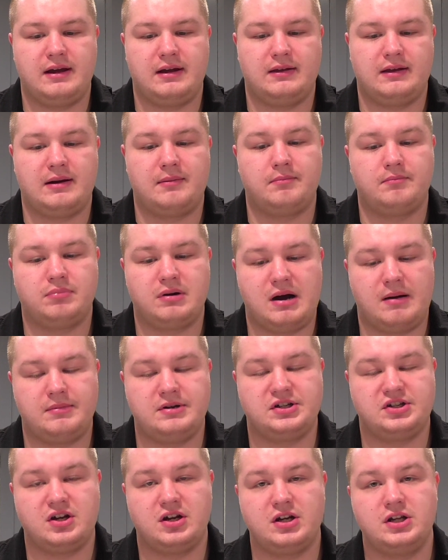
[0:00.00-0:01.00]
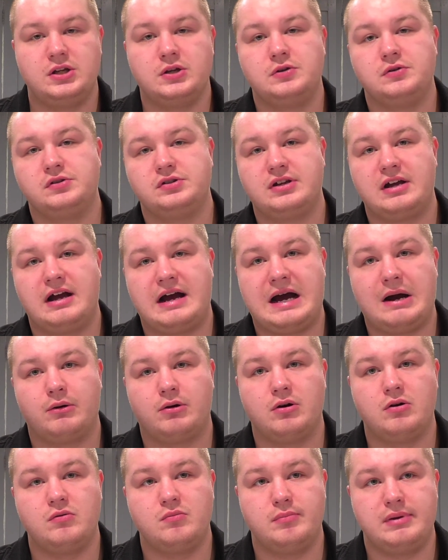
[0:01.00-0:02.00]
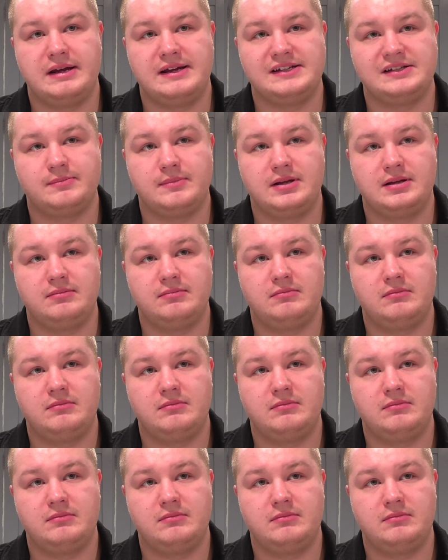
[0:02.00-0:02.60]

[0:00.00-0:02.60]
that I'm probably just going to use our own basement